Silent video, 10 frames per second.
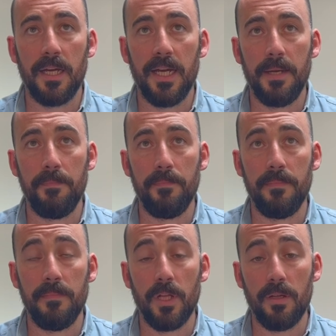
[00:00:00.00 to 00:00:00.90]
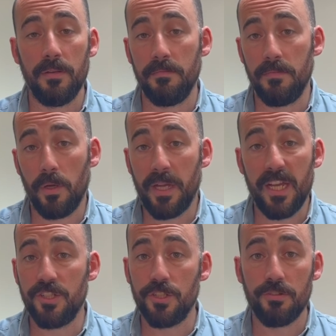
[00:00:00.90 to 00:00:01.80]

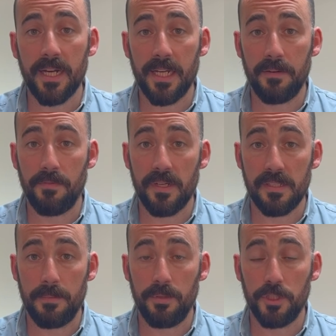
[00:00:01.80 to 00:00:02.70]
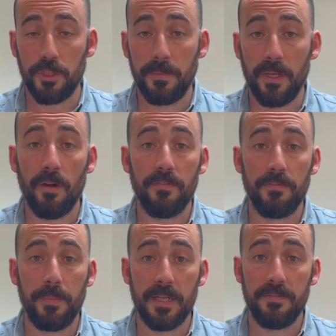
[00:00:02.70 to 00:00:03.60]
location tracking, for example, should be off
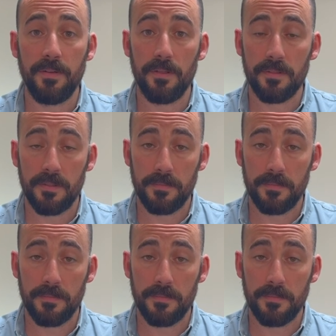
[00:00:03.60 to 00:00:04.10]
by default,